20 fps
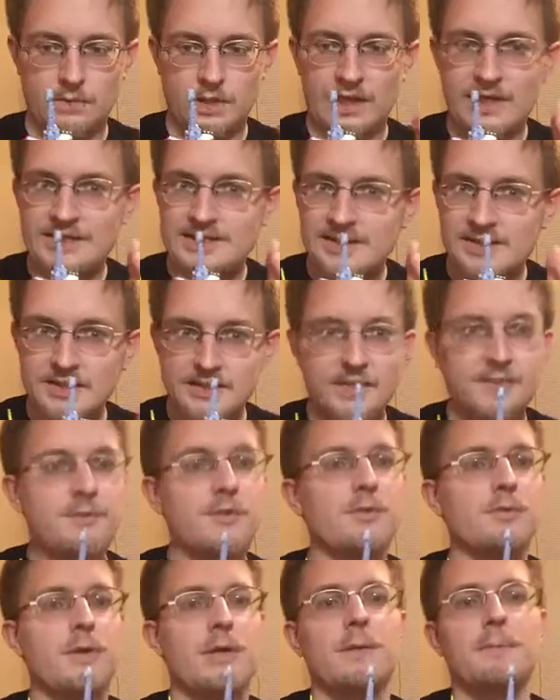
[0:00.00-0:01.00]
I can
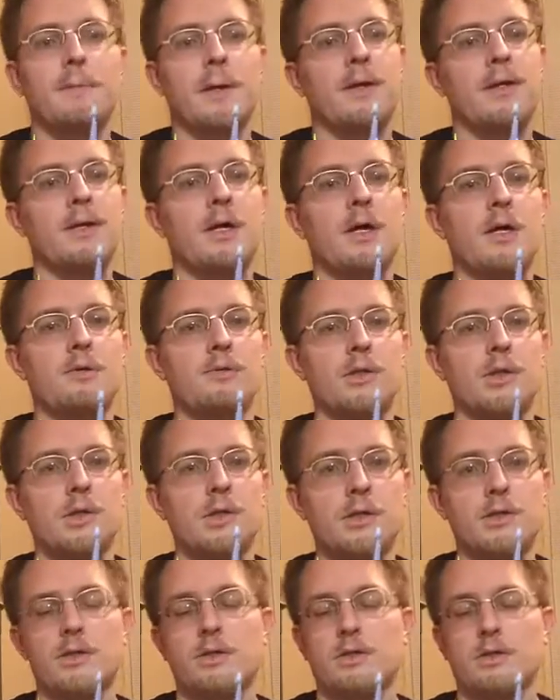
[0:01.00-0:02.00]
definitely recommend Hot
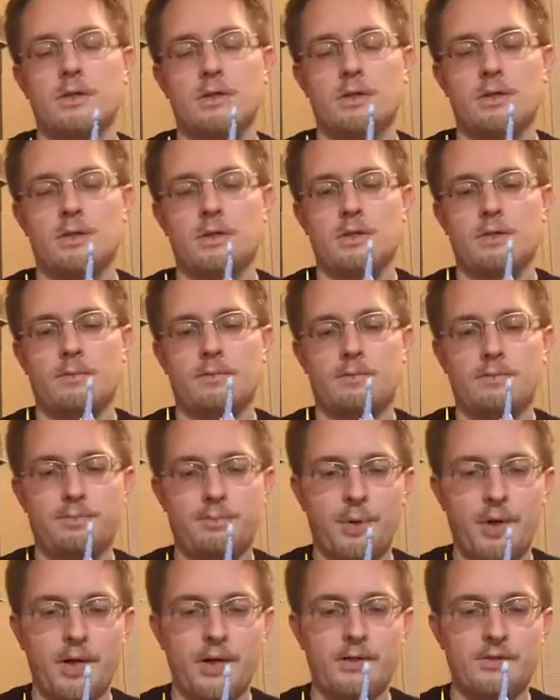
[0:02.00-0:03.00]
Rod,
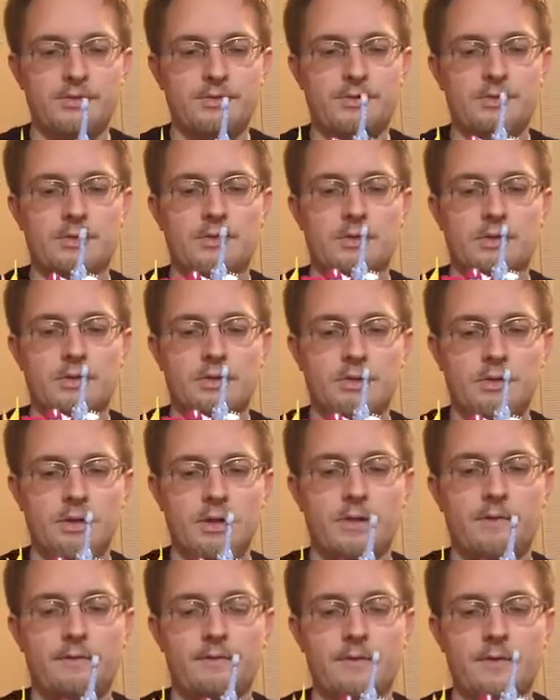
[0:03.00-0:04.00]
but
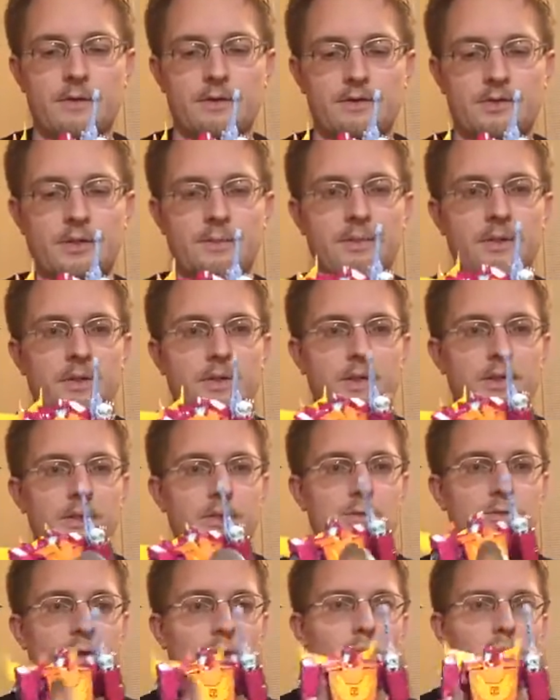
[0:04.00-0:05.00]
if there's something that
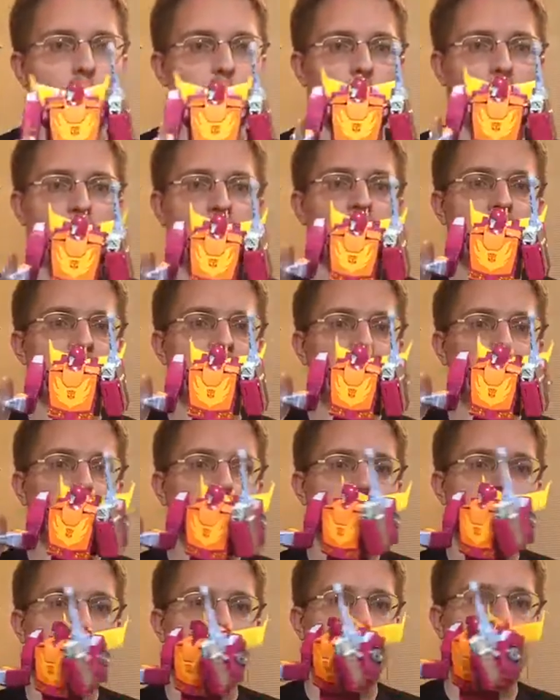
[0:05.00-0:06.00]
you don't like
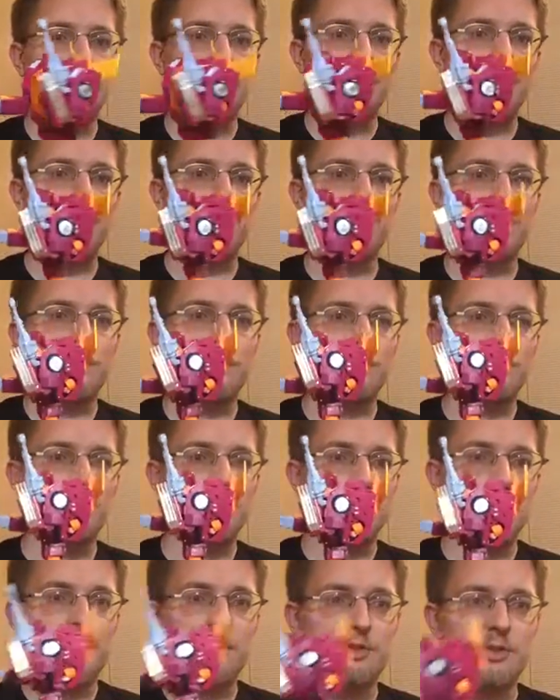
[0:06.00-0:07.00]
here
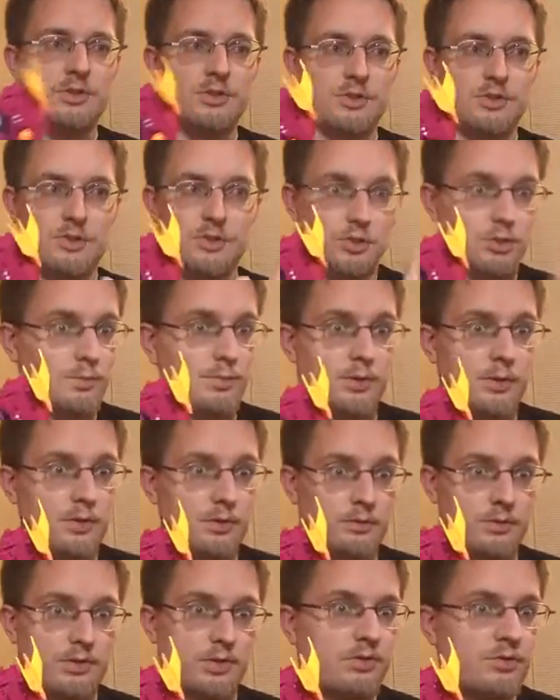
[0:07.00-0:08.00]
that's just super
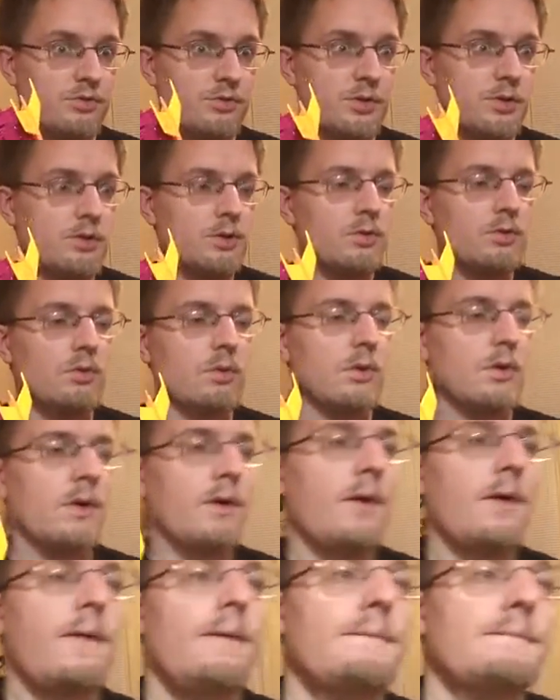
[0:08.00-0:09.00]
egregious to you,
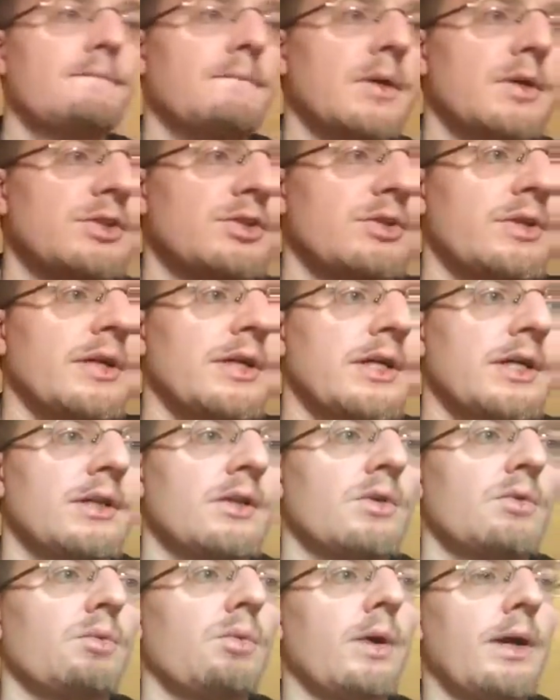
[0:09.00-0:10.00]
much like
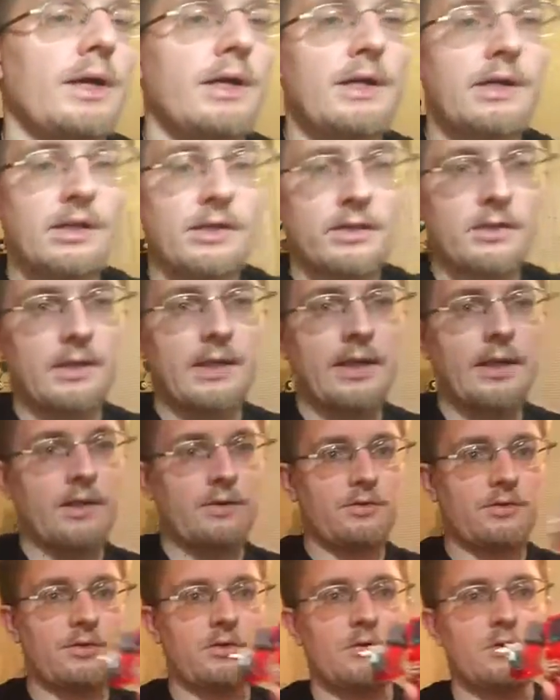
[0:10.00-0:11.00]
in the way
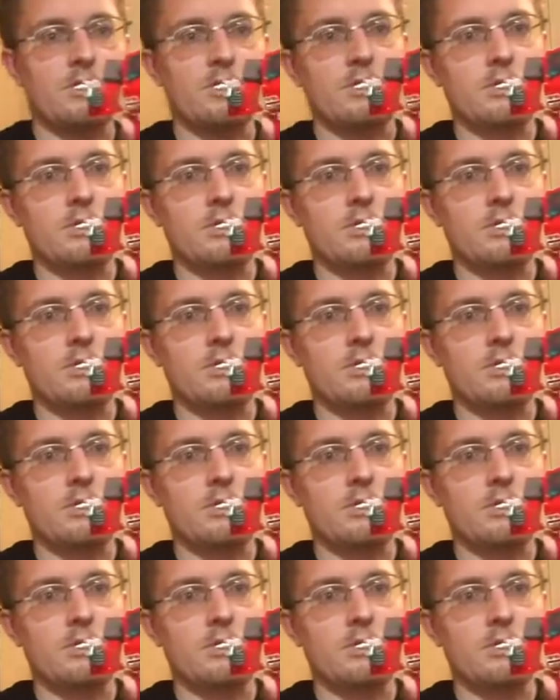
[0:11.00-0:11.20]
that